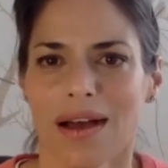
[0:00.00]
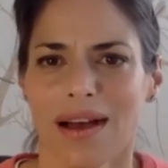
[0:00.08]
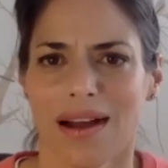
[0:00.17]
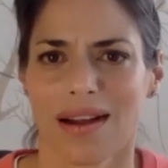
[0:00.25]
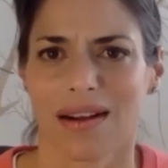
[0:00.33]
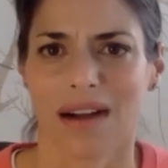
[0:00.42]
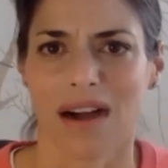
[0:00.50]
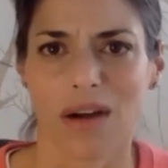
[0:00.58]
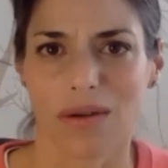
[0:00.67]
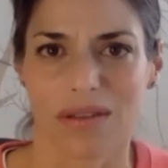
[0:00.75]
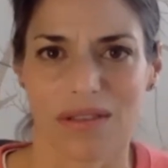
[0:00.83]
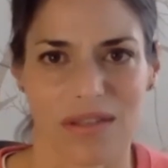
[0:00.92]
our
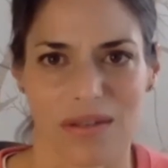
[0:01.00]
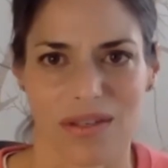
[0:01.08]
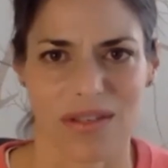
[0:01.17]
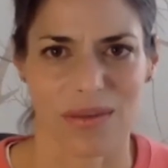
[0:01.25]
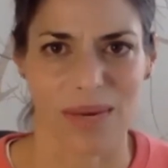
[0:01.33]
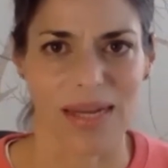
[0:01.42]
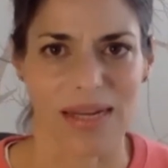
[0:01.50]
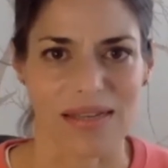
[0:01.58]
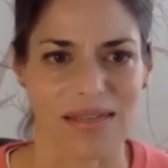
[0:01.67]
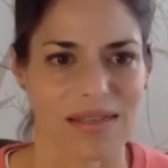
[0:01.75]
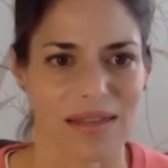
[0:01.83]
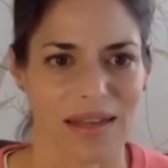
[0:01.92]
heart starts to
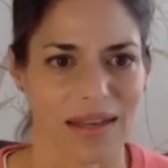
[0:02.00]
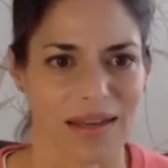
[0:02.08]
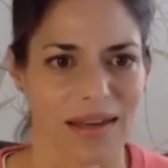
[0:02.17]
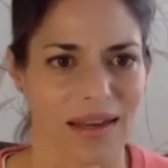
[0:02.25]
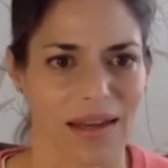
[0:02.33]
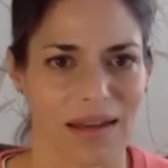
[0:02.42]
race, and